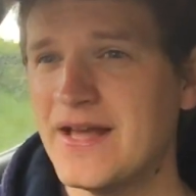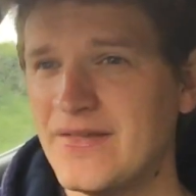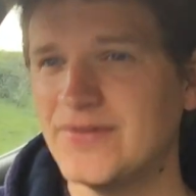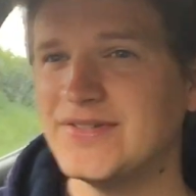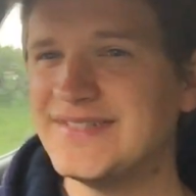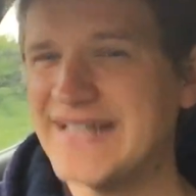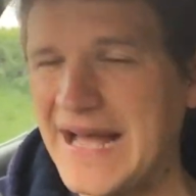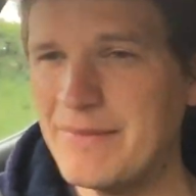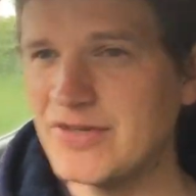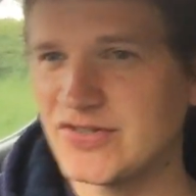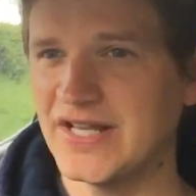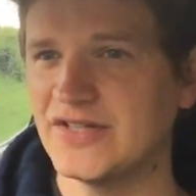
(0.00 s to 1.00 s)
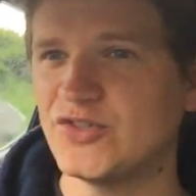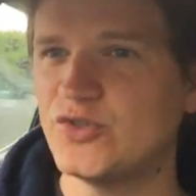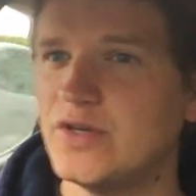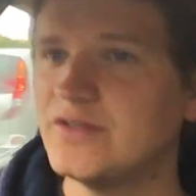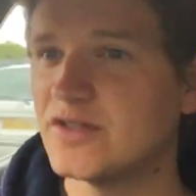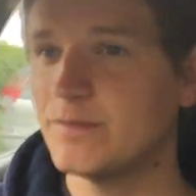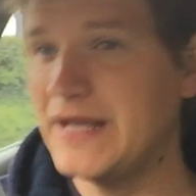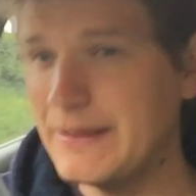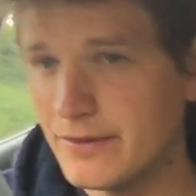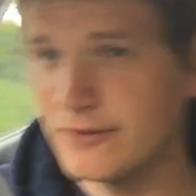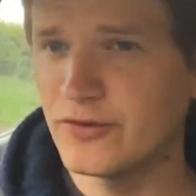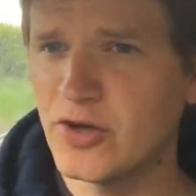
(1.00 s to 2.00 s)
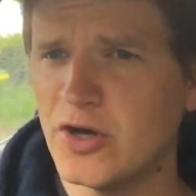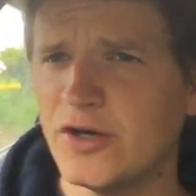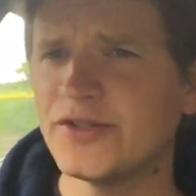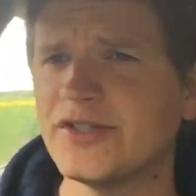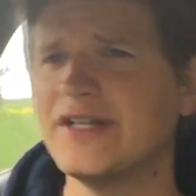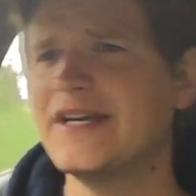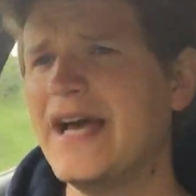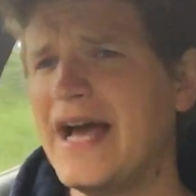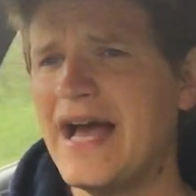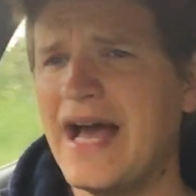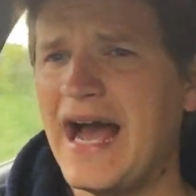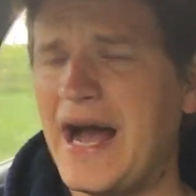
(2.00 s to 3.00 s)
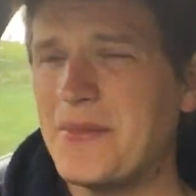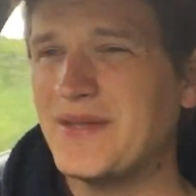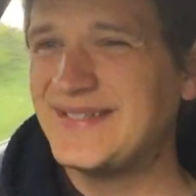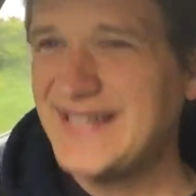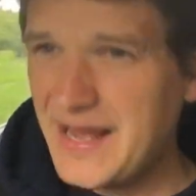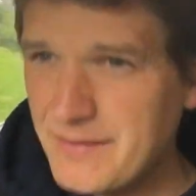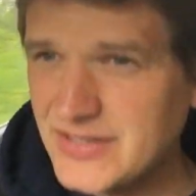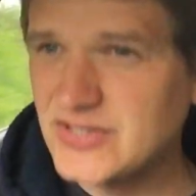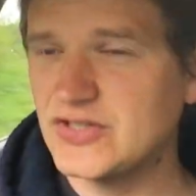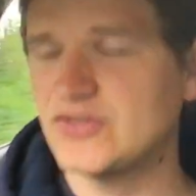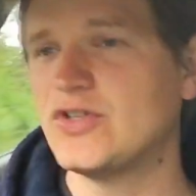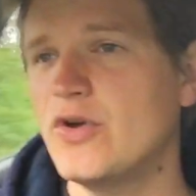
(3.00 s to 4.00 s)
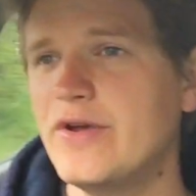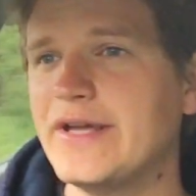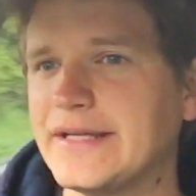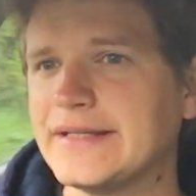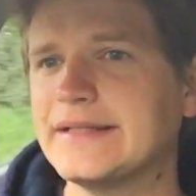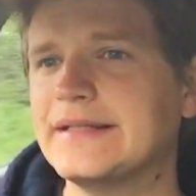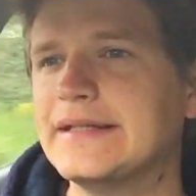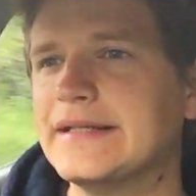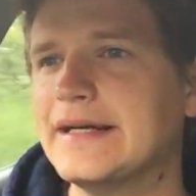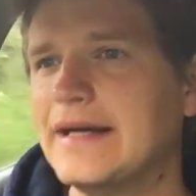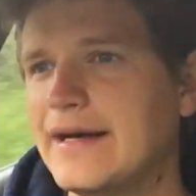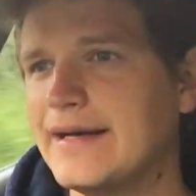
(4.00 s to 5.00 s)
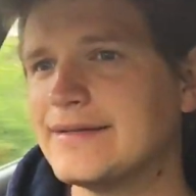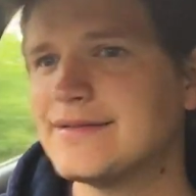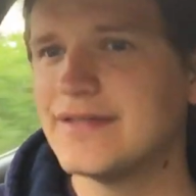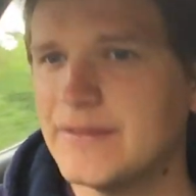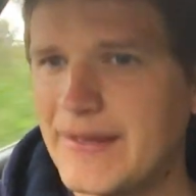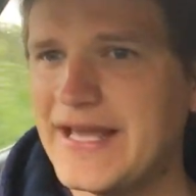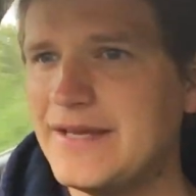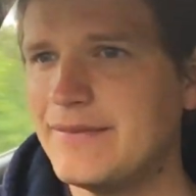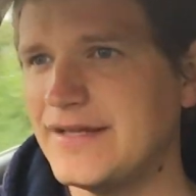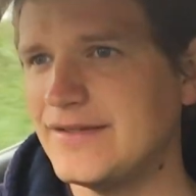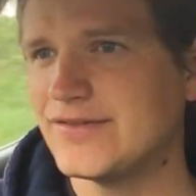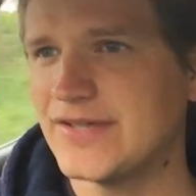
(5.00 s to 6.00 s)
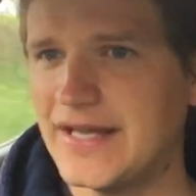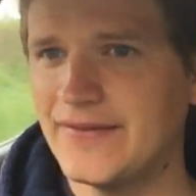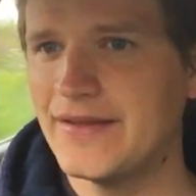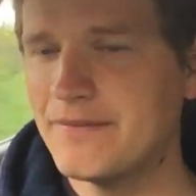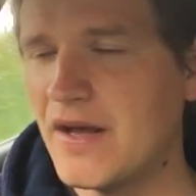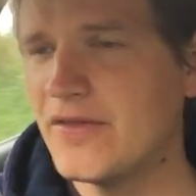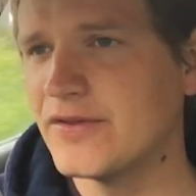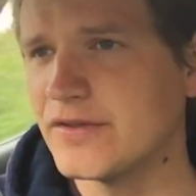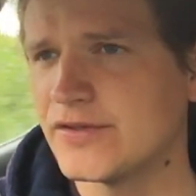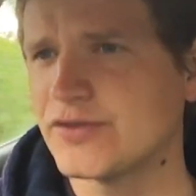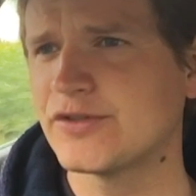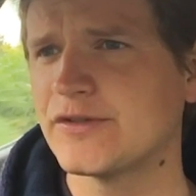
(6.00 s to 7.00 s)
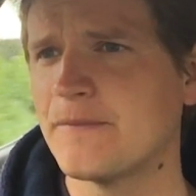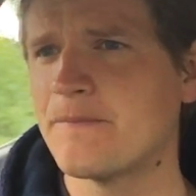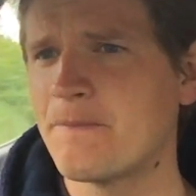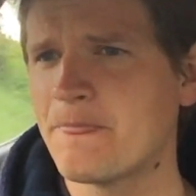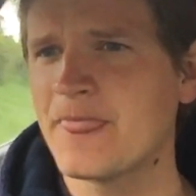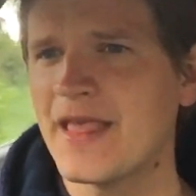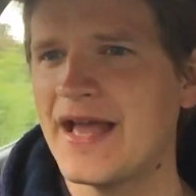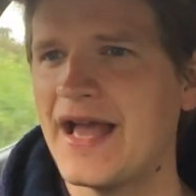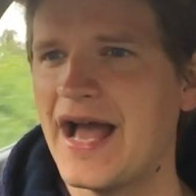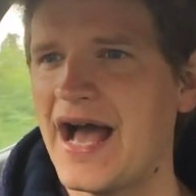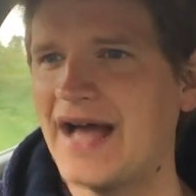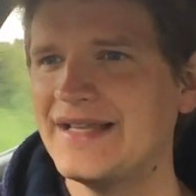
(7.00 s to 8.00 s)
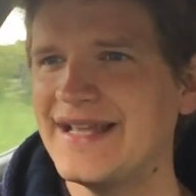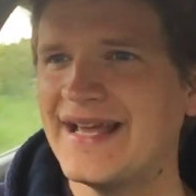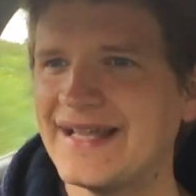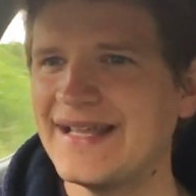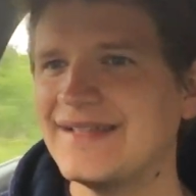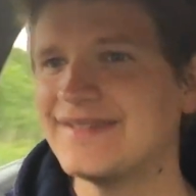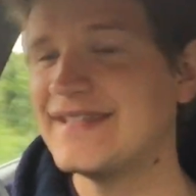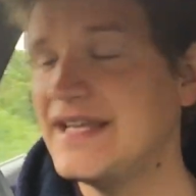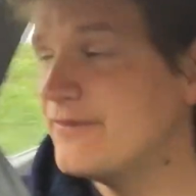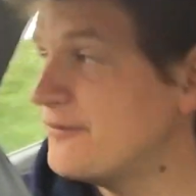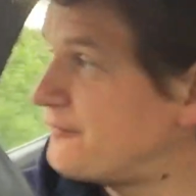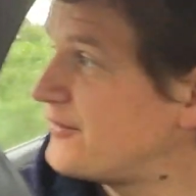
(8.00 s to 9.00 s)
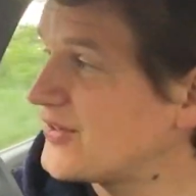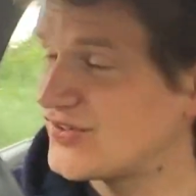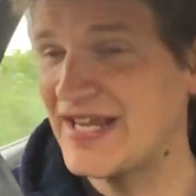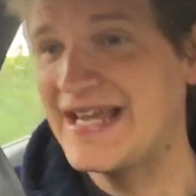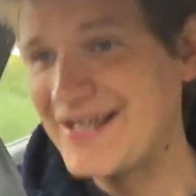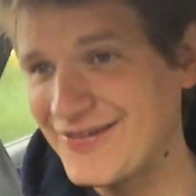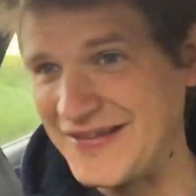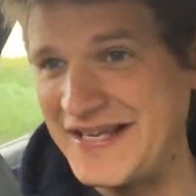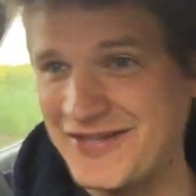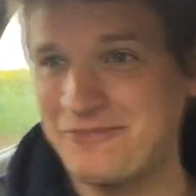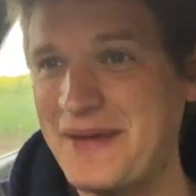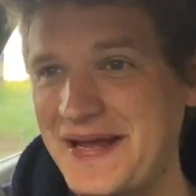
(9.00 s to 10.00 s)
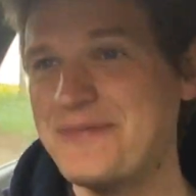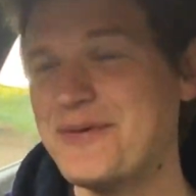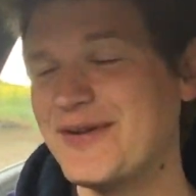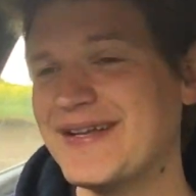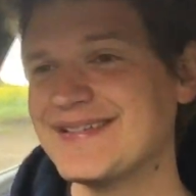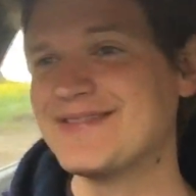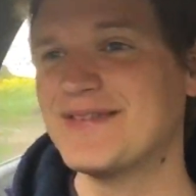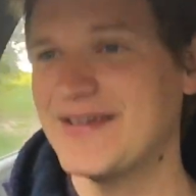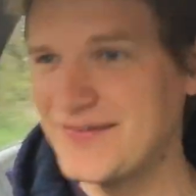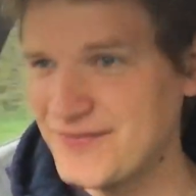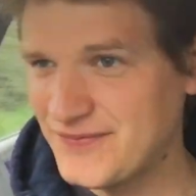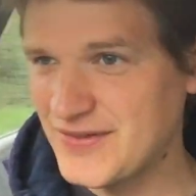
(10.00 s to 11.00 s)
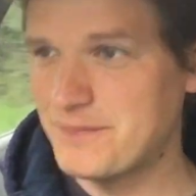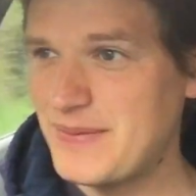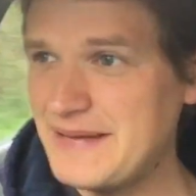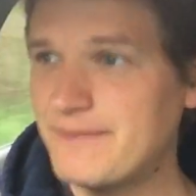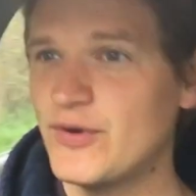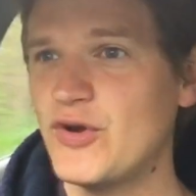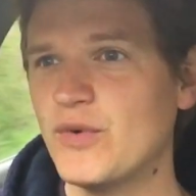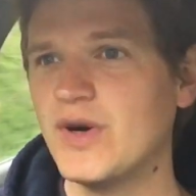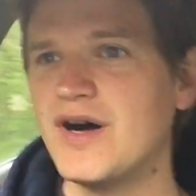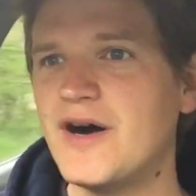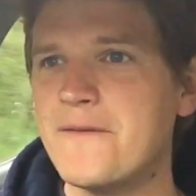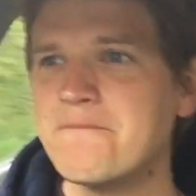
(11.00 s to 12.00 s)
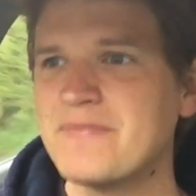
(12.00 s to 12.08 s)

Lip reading: the damage that's doing to the people of God and the damage it's doing to the babies and their mothers. And yet it's even for the sake of these people, it's the people who are